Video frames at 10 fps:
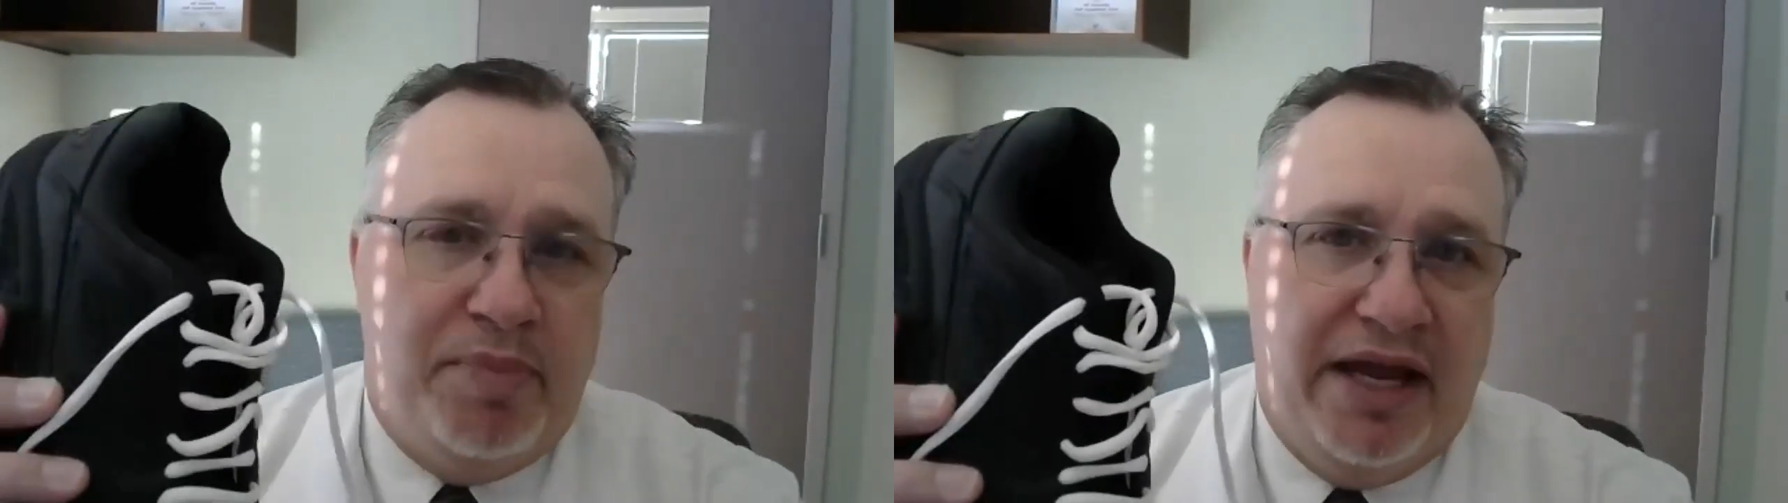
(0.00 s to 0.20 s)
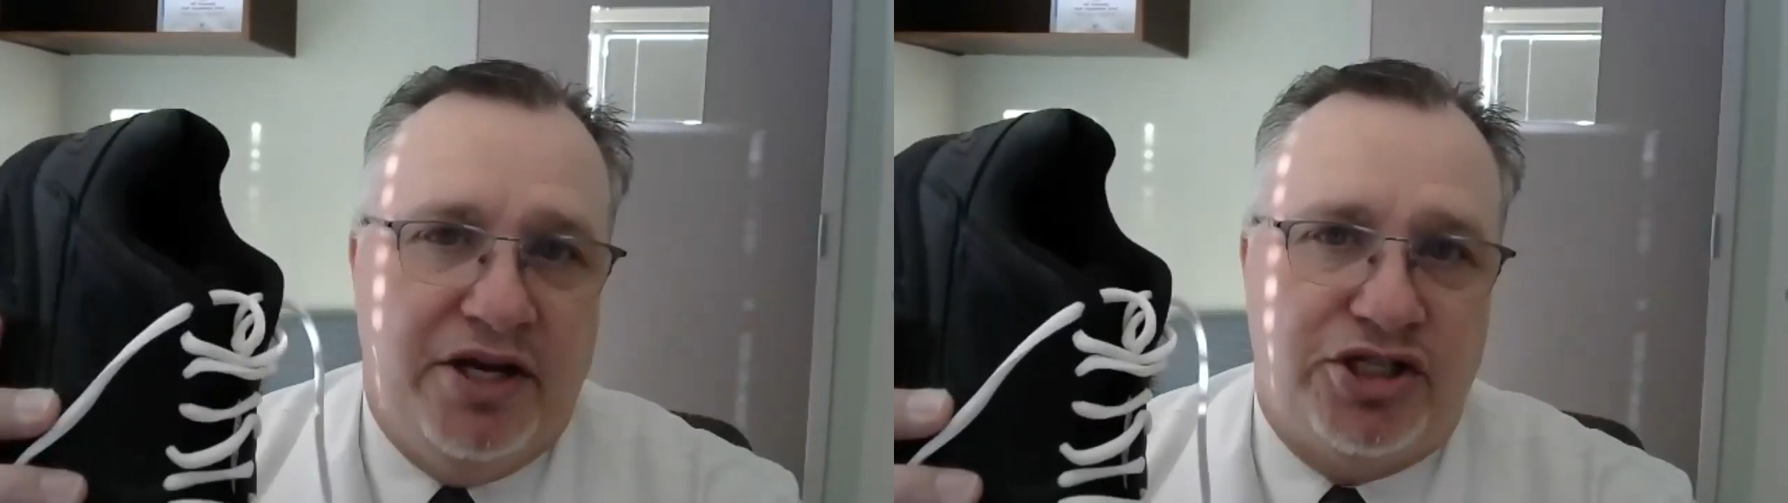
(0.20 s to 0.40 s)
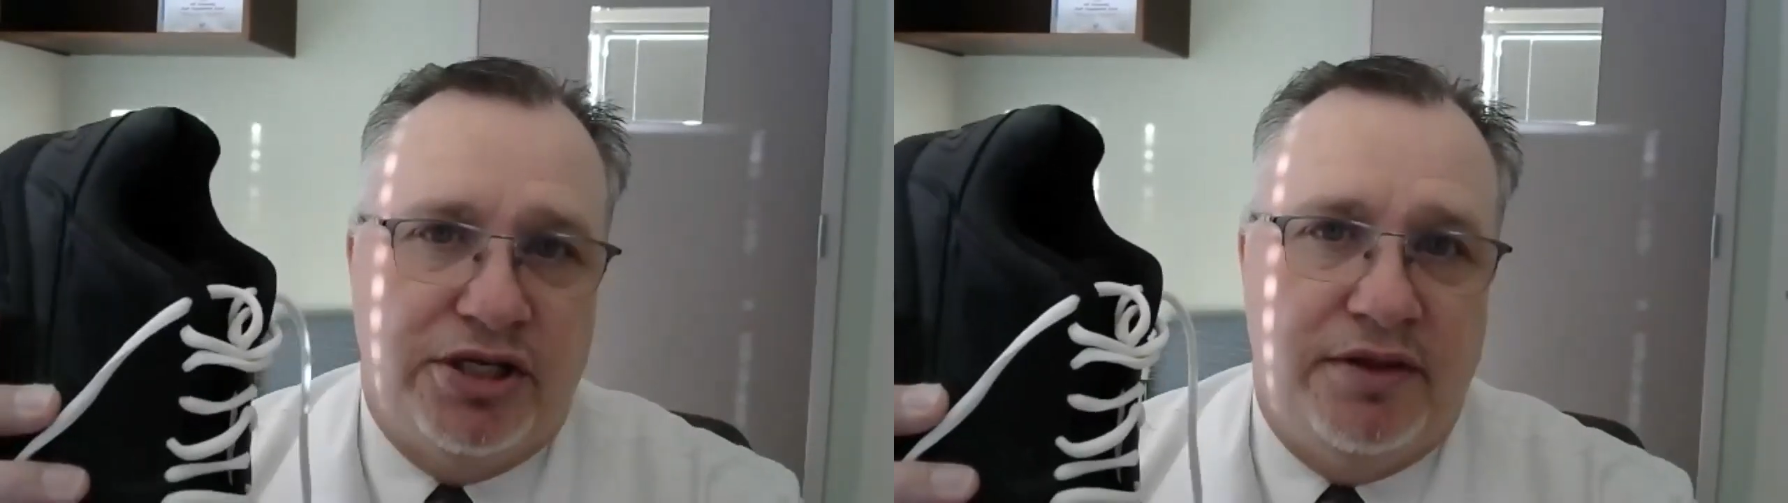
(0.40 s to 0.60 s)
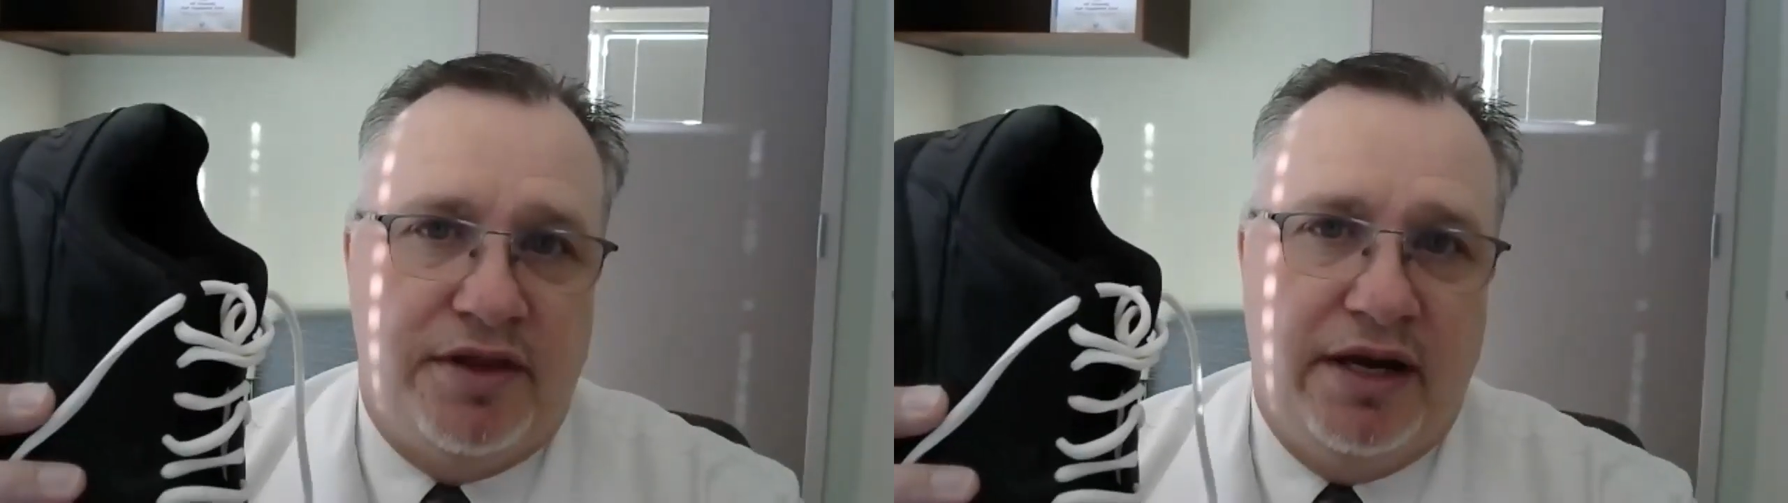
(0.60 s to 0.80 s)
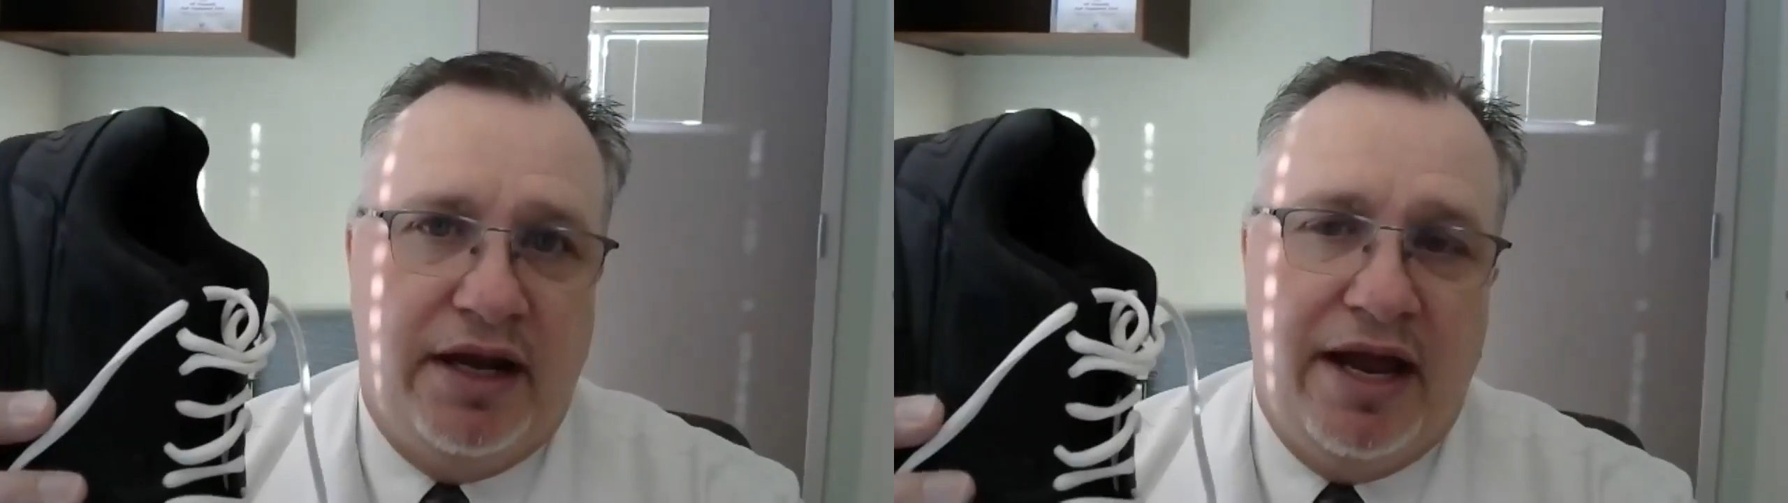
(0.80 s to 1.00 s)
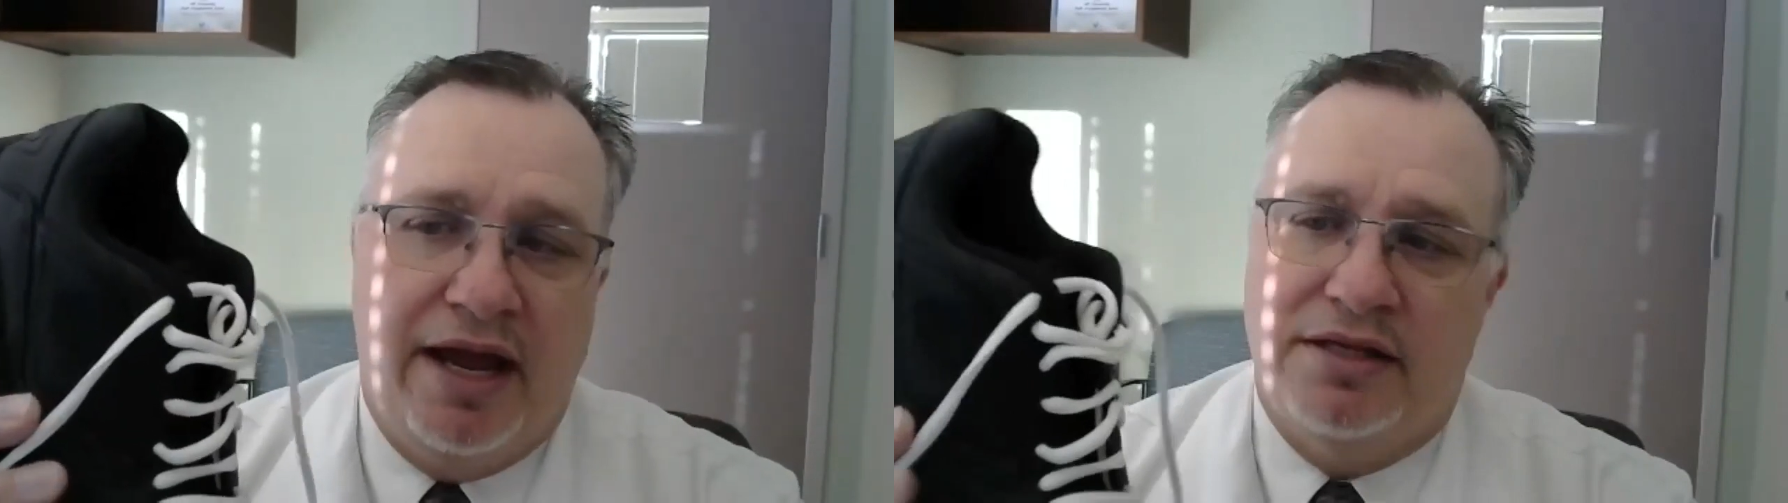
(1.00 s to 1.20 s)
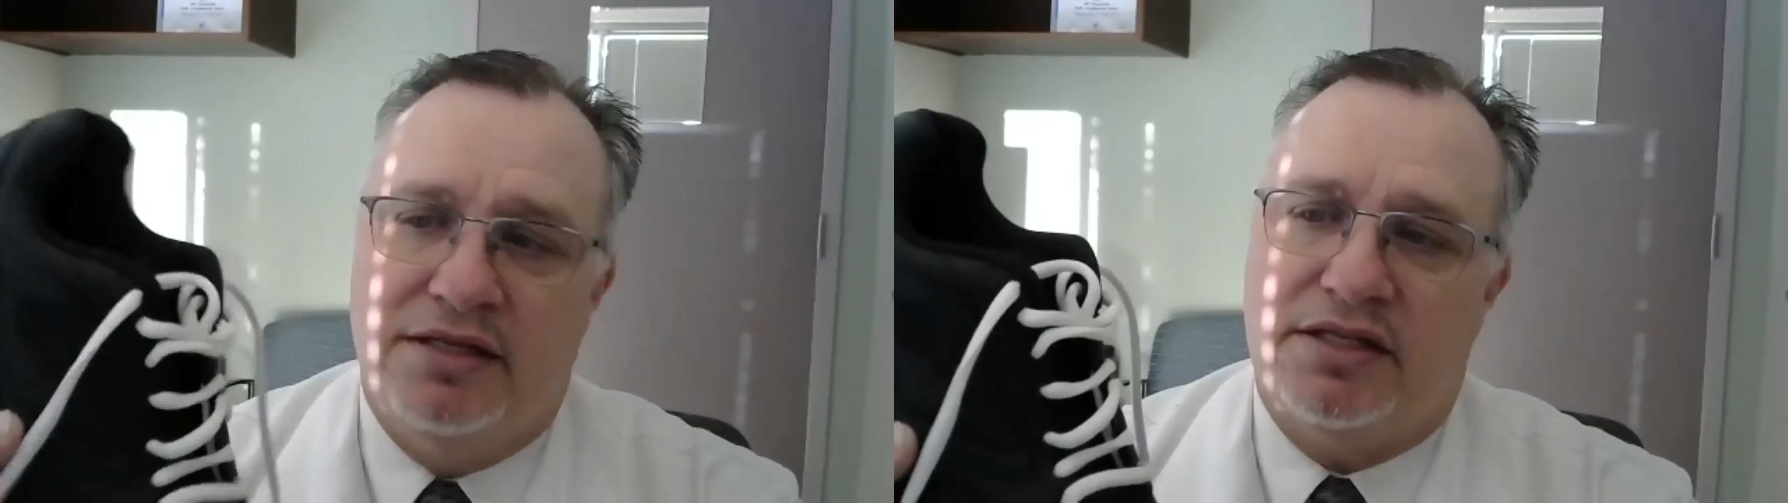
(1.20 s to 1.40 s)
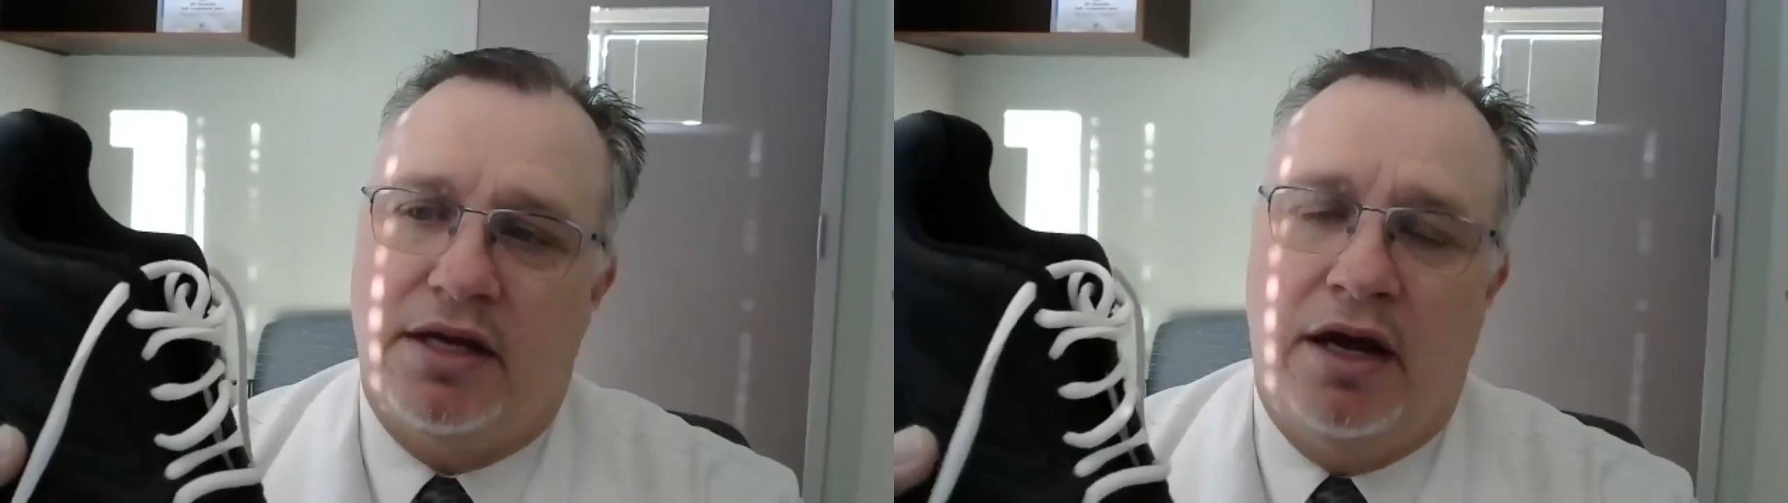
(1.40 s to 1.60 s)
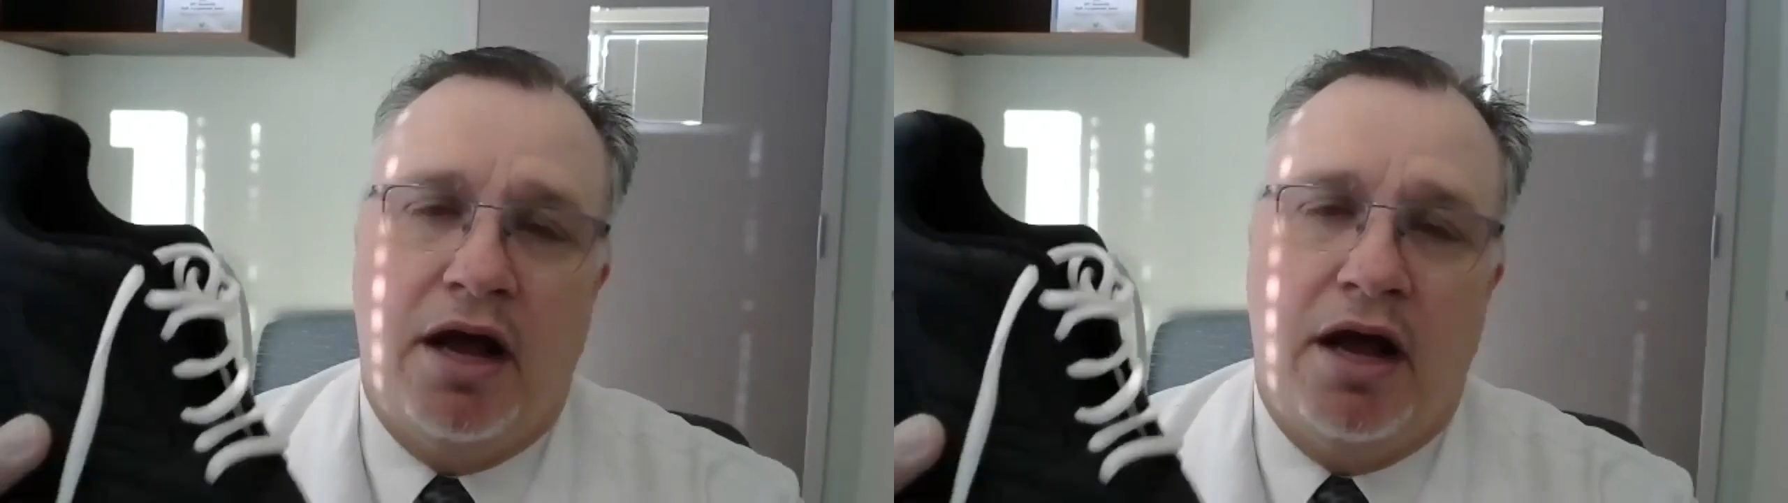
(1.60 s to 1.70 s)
patient that has